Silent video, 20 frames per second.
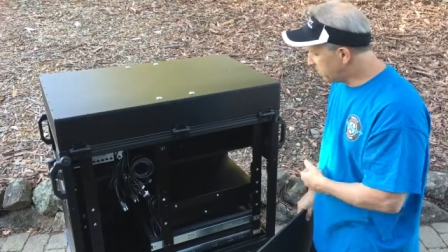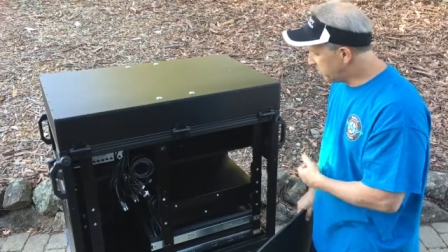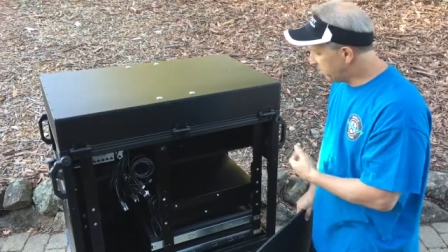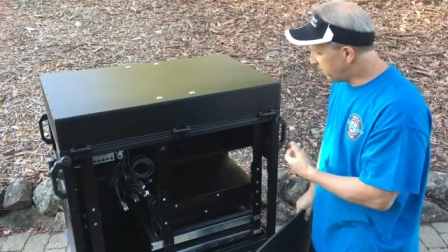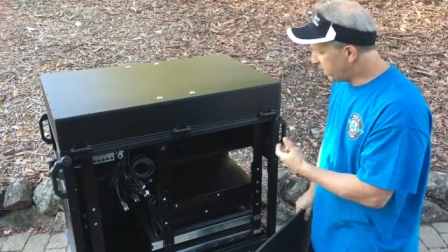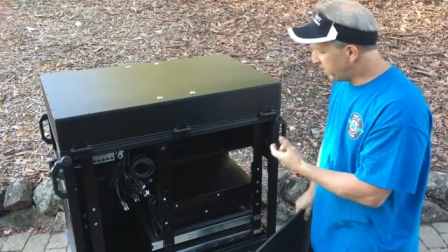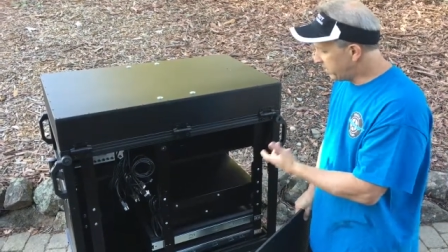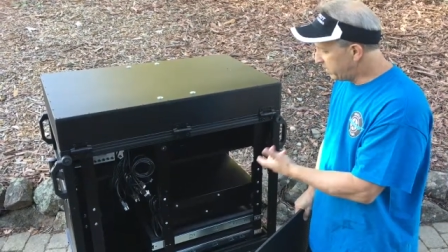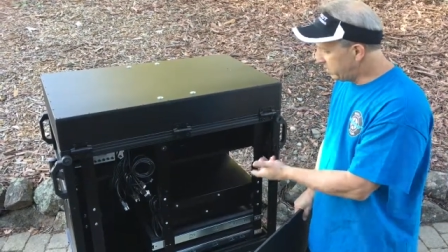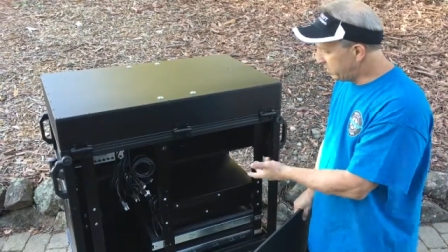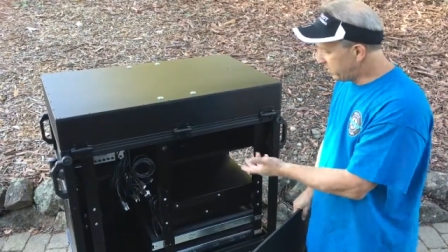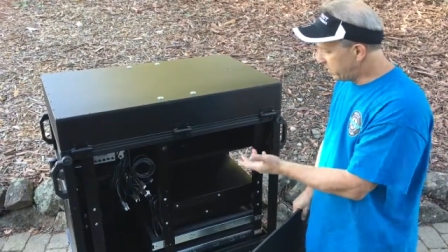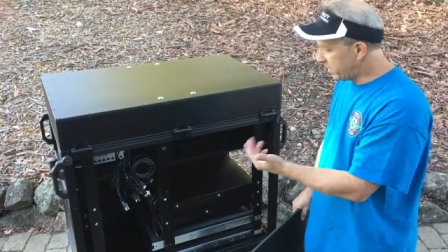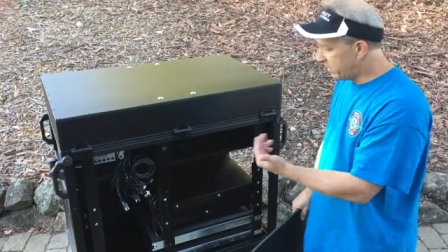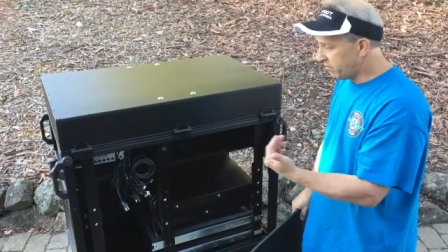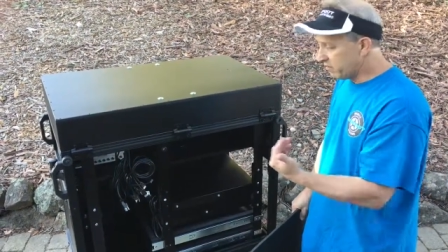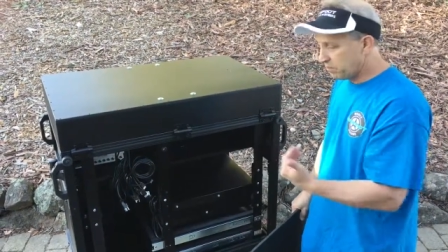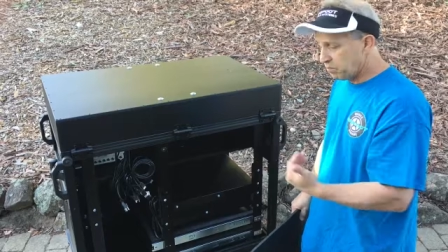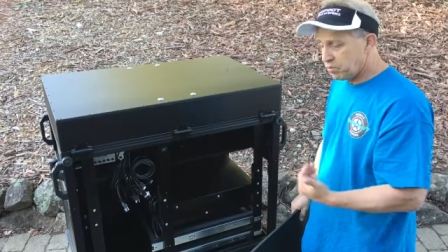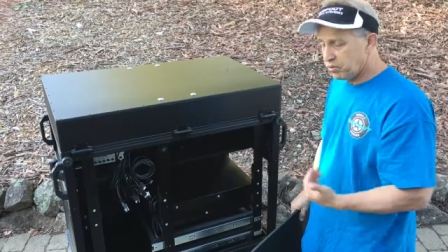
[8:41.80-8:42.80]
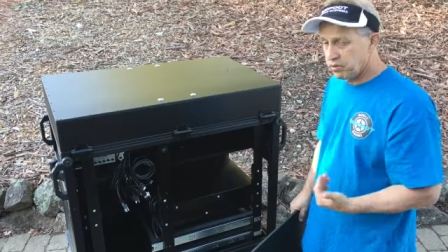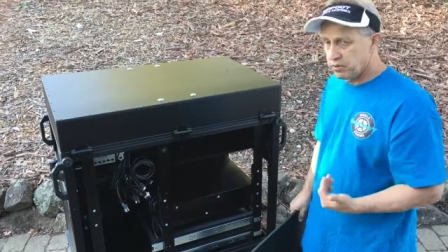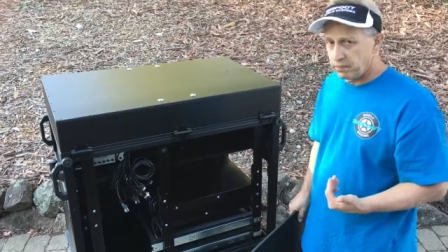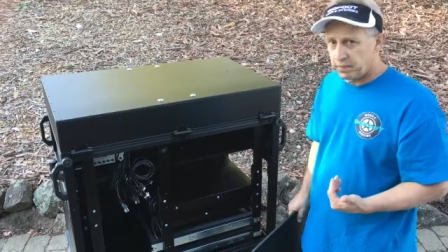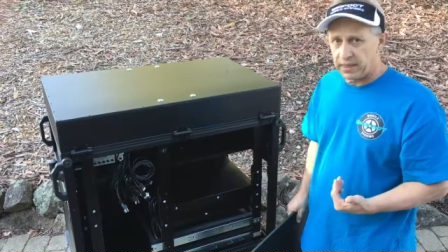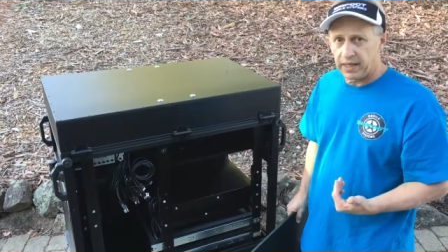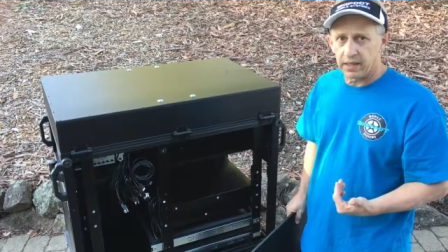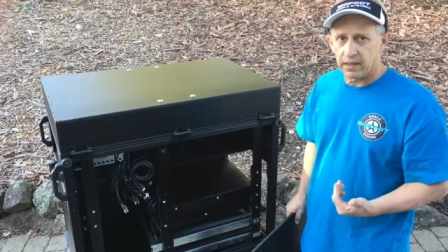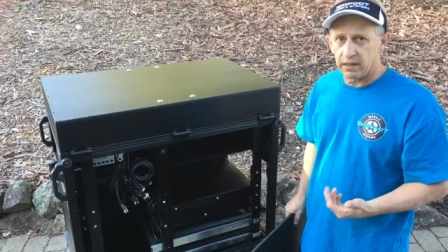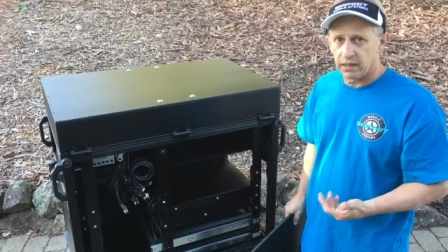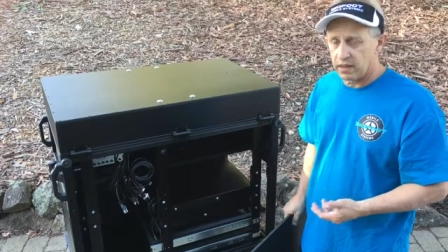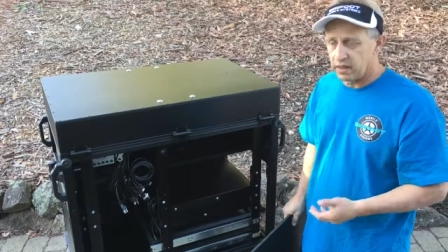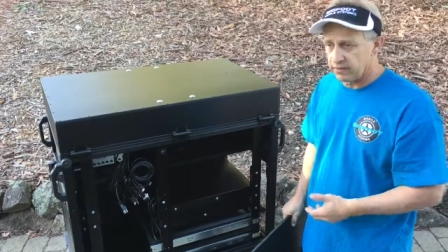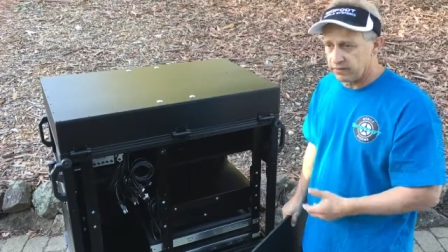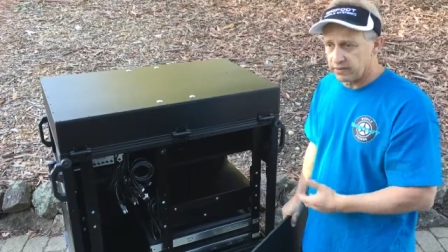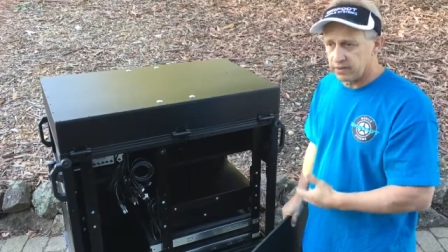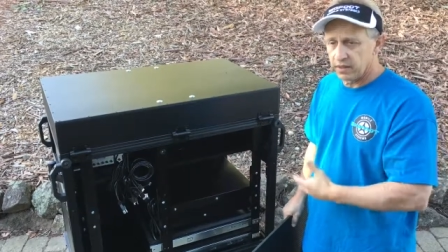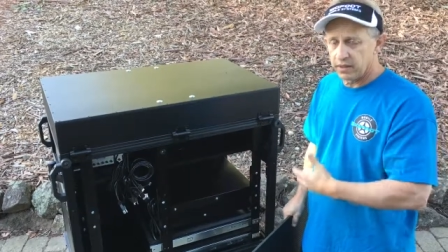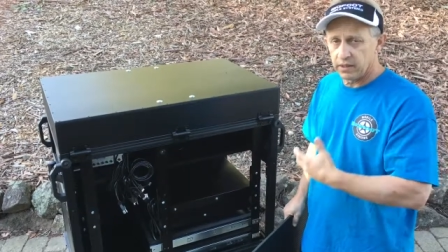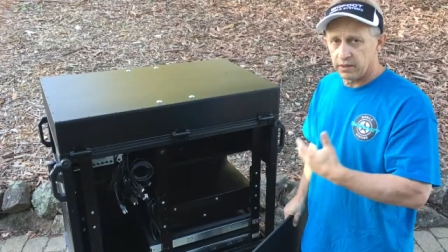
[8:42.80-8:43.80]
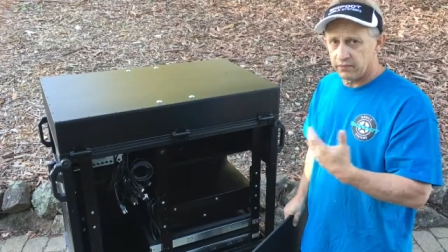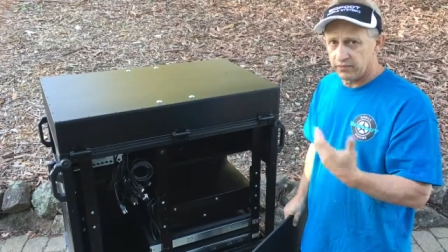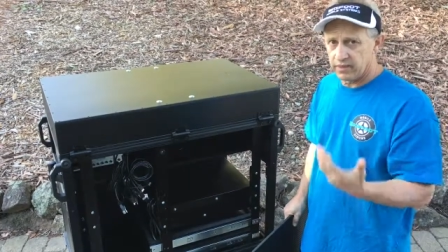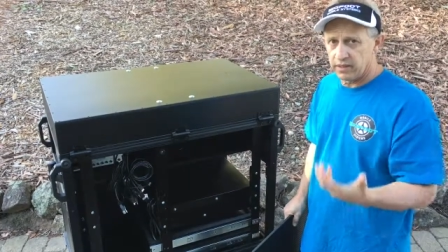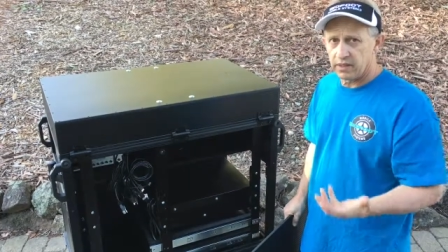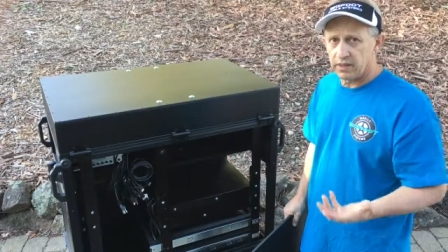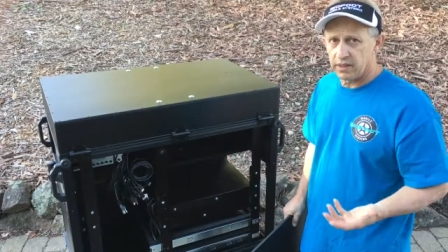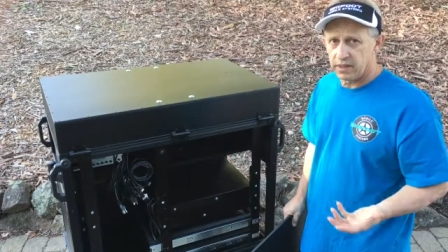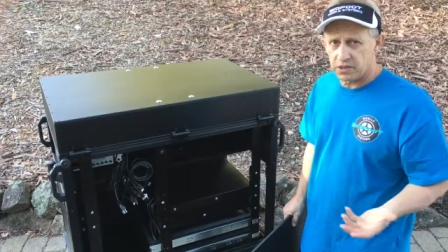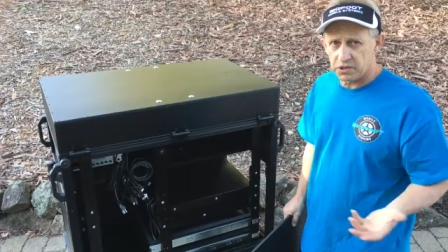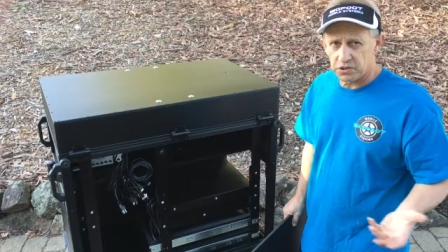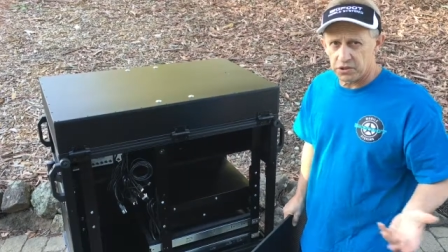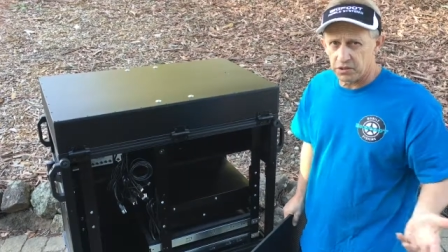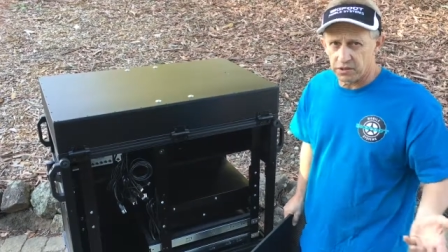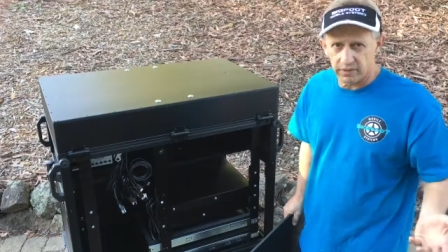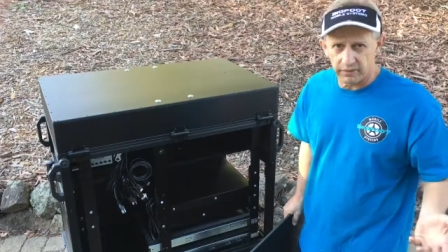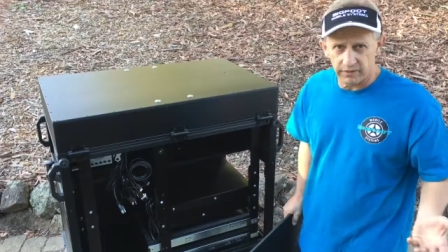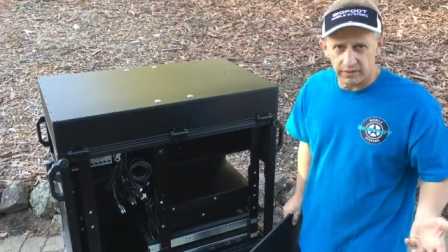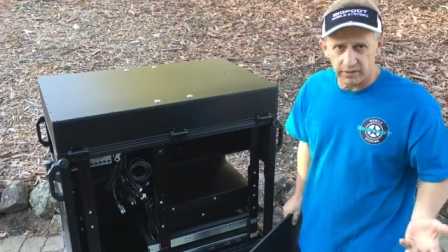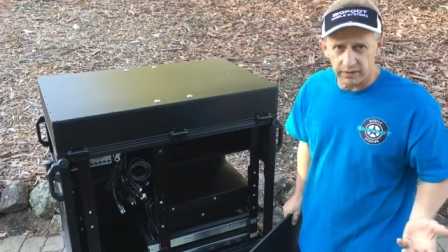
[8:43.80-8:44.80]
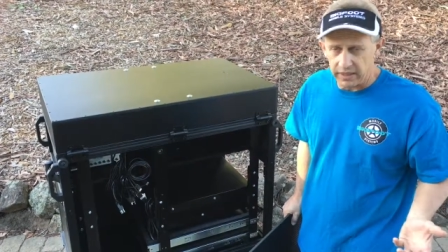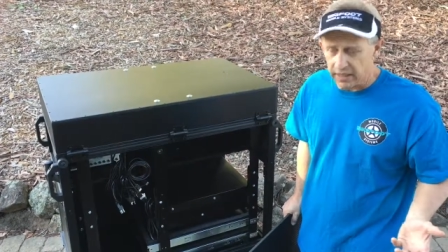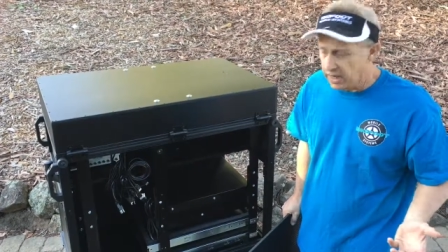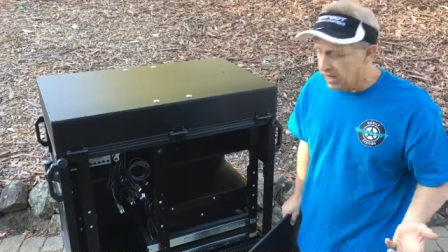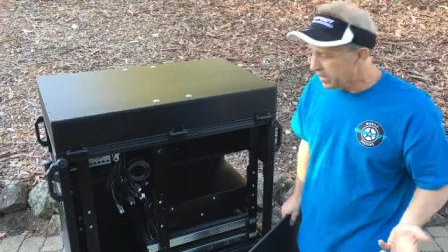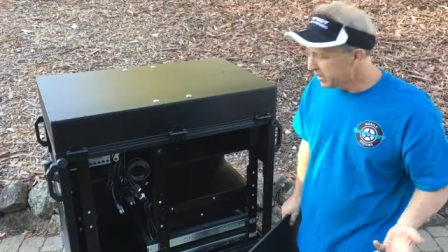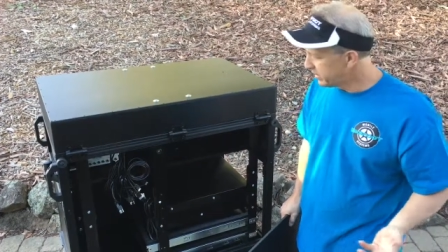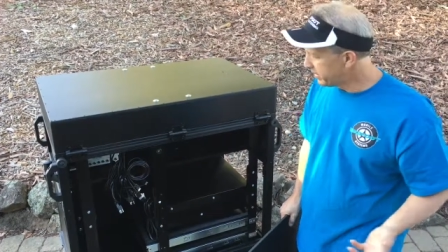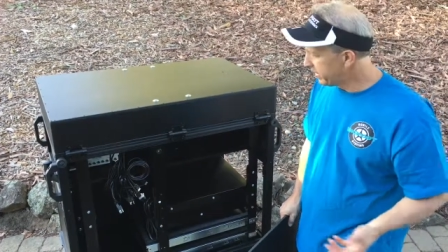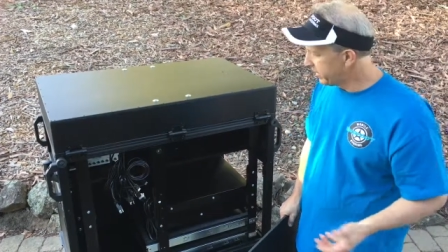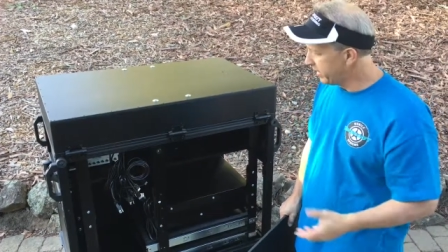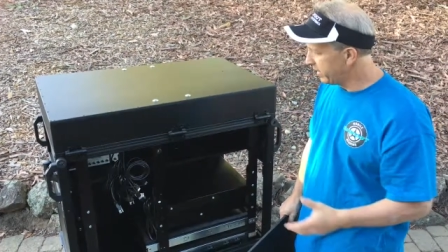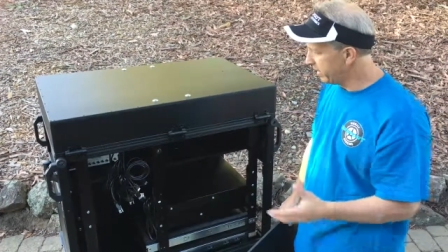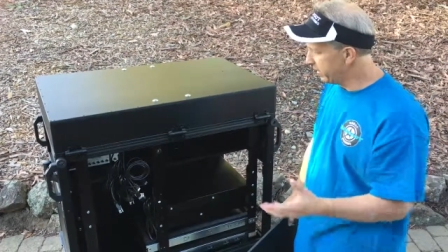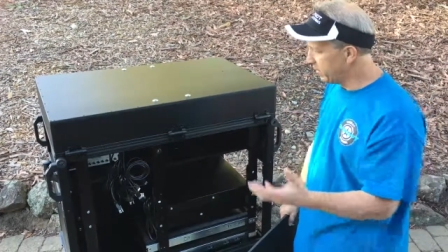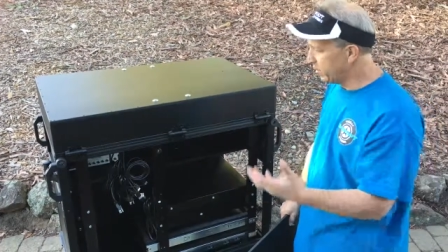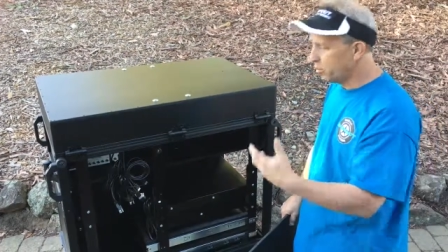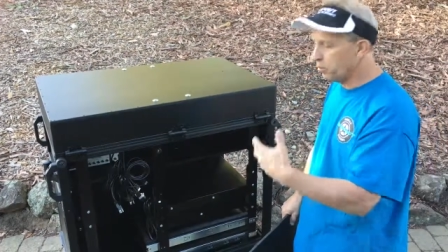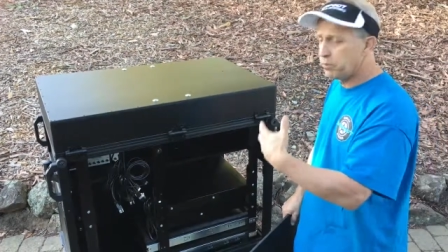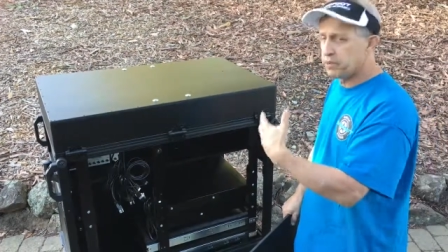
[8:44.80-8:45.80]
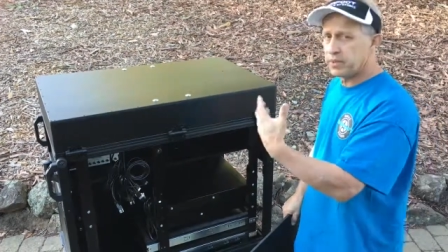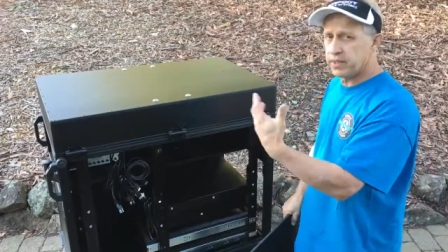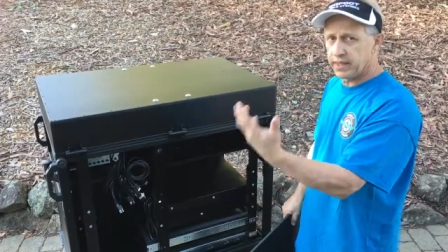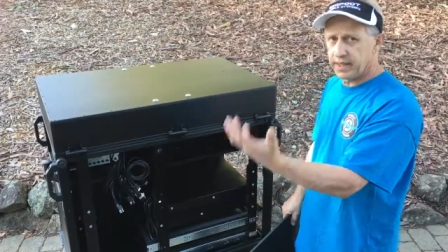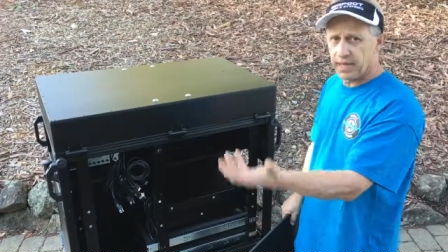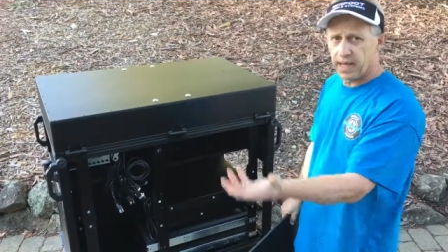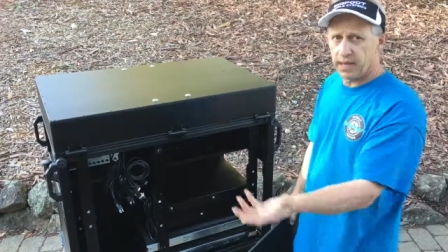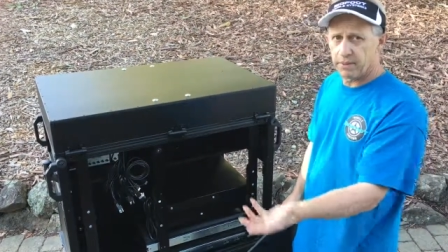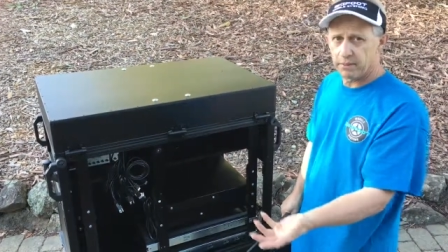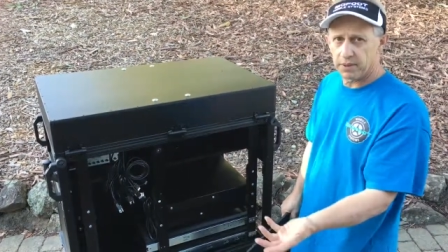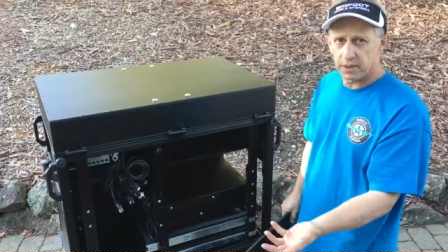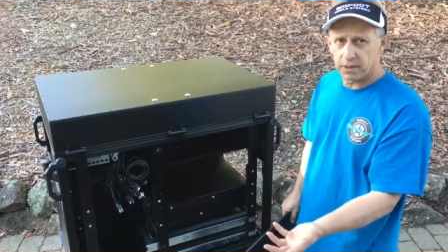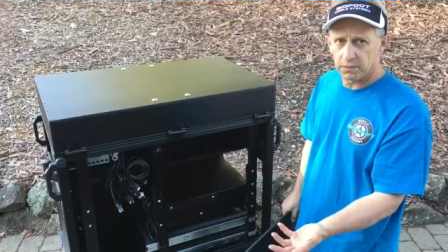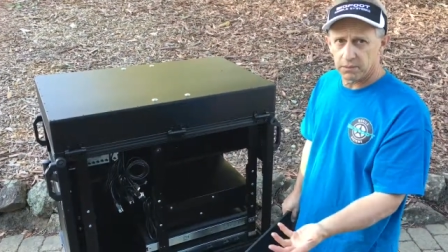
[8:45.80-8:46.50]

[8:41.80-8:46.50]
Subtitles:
but you could even pull the panel off and get ventilation on a very hot day and open the cabinet